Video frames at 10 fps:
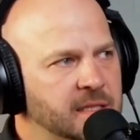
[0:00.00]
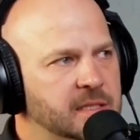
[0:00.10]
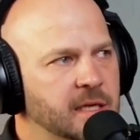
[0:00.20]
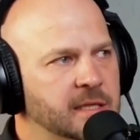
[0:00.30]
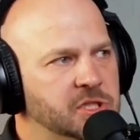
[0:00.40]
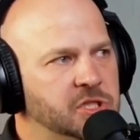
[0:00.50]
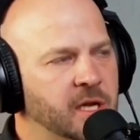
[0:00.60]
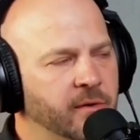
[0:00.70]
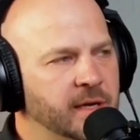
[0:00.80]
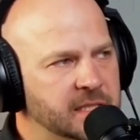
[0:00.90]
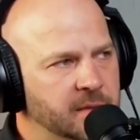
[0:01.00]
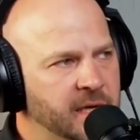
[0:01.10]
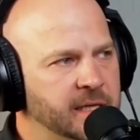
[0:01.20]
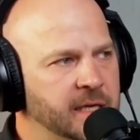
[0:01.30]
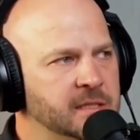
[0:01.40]
Let's generate
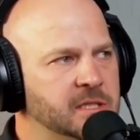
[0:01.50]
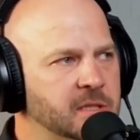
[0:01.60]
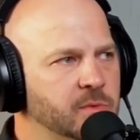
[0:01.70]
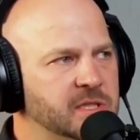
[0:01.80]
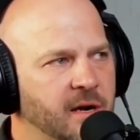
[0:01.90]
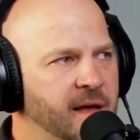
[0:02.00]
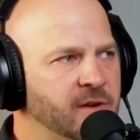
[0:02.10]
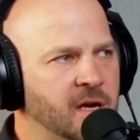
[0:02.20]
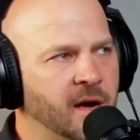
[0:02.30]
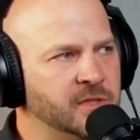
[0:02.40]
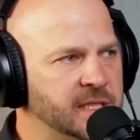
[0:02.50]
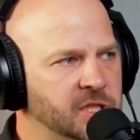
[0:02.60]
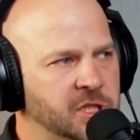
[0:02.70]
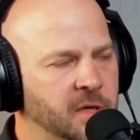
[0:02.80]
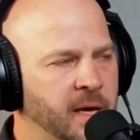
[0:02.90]
some ideas. And so we started having a
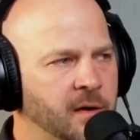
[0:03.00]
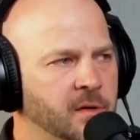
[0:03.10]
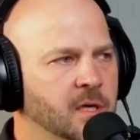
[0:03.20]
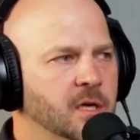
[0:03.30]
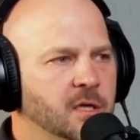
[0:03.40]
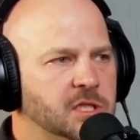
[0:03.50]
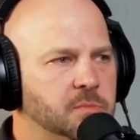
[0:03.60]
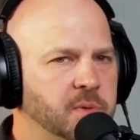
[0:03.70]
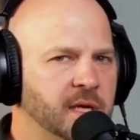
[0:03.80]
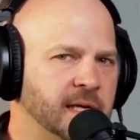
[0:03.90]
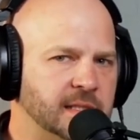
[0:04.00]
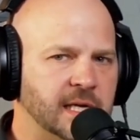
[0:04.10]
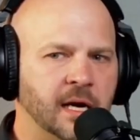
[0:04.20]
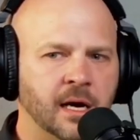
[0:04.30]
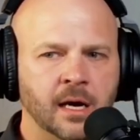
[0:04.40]
conversation about splitting
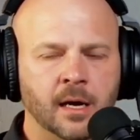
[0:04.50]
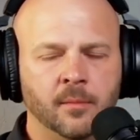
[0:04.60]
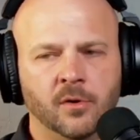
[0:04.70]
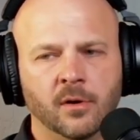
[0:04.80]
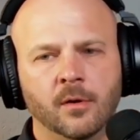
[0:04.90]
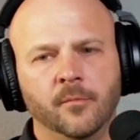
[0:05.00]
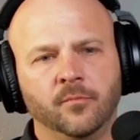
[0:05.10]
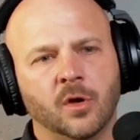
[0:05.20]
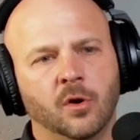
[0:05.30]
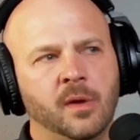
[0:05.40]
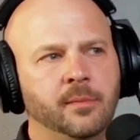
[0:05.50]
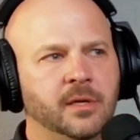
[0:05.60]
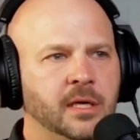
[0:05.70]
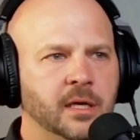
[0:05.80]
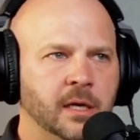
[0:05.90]
time or
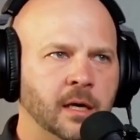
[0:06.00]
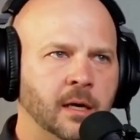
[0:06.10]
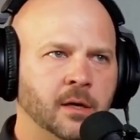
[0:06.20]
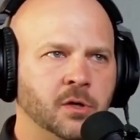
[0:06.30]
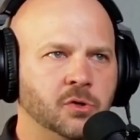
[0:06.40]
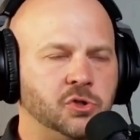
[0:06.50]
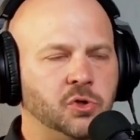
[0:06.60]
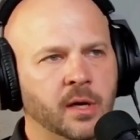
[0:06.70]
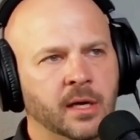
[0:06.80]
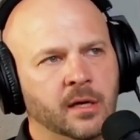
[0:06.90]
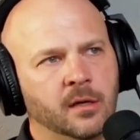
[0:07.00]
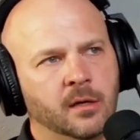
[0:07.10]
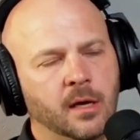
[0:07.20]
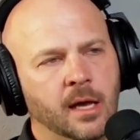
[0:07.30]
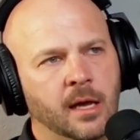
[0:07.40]
maybe,
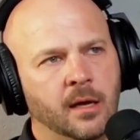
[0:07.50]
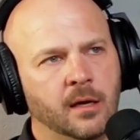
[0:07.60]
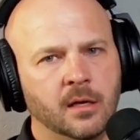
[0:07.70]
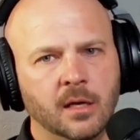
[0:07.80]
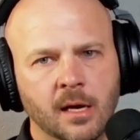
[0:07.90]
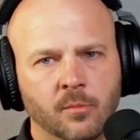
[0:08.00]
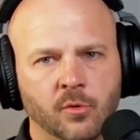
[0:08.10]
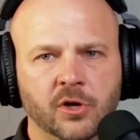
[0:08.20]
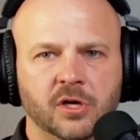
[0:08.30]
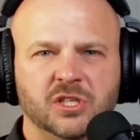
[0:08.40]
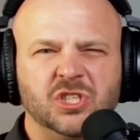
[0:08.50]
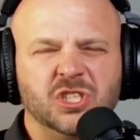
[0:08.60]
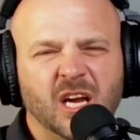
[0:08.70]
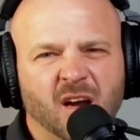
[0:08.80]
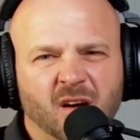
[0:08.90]
joining a club where you could
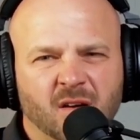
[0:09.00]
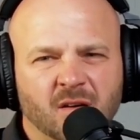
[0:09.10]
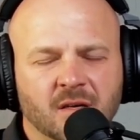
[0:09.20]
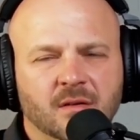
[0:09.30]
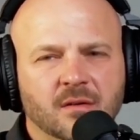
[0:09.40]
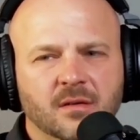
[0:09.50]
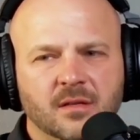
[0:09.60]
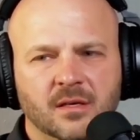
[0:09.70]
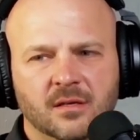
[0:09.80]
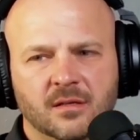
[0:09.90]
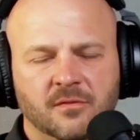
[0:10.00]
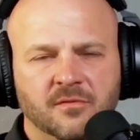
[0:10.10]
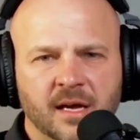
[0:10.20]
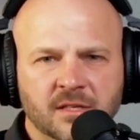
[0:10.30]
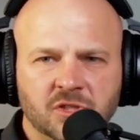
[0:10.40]
share
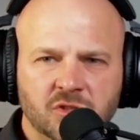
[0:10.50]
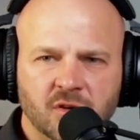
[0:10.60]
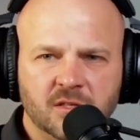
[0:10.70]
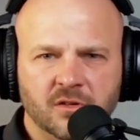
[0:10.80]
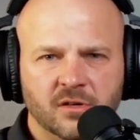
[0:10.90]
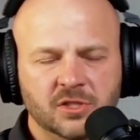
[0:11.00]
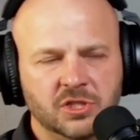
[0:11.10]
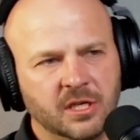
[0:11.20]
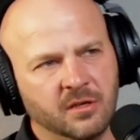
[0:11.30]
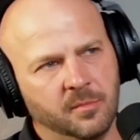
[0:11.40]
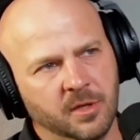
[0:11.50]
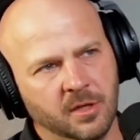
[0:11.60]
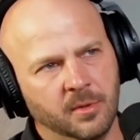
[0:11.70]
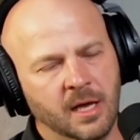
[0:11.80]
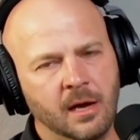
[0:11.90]
the flight instructor and share the
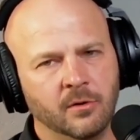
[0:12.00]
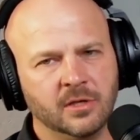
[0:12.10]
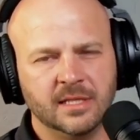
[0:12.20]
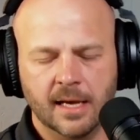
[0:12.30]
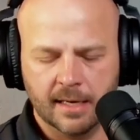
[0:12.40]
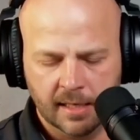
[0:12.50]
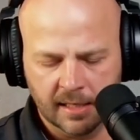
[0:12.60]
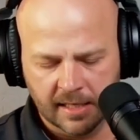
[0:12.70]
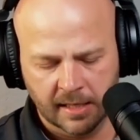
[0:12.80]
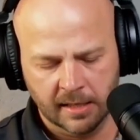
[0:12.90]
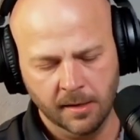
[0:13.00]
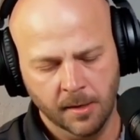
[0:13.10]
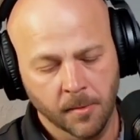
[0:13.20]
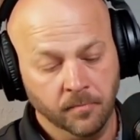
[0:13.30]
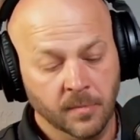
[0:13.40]
billable hours and that kind of thing.